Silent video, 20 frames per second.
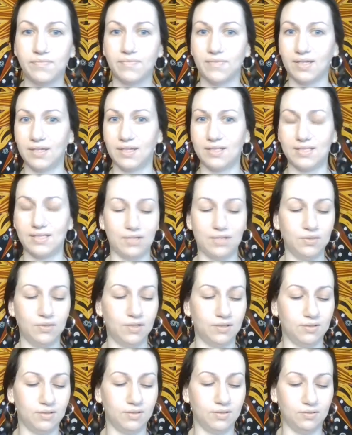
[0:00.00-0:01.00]
It sounded a
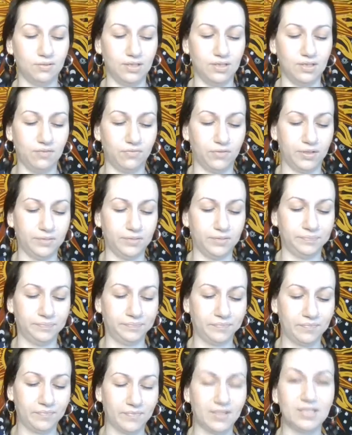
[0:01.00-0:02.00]
little different.
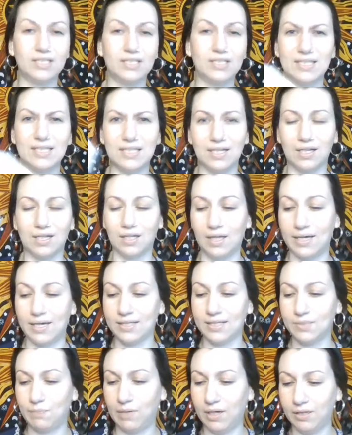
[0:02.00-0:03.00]
Because it's in a glass
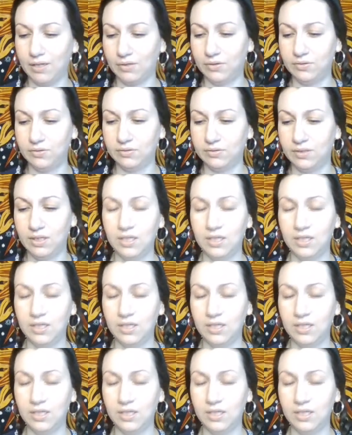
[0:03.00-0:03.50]
bottle.